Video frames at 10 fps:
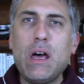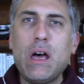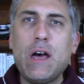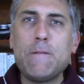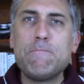
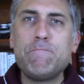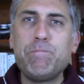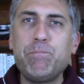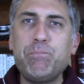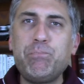Um,
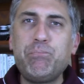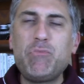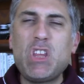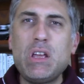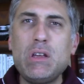
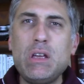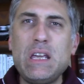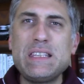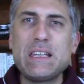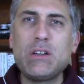
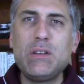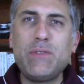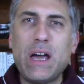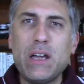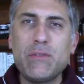is it good
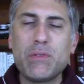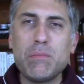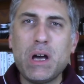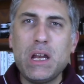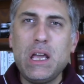value for
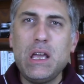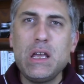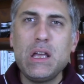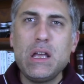money?